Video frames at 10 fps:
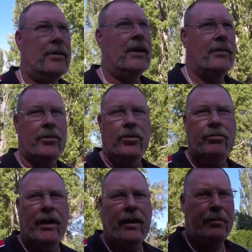but it was a
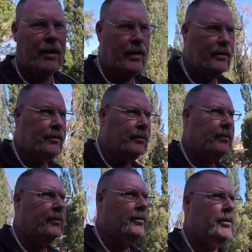good run up here.
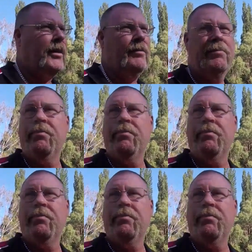So,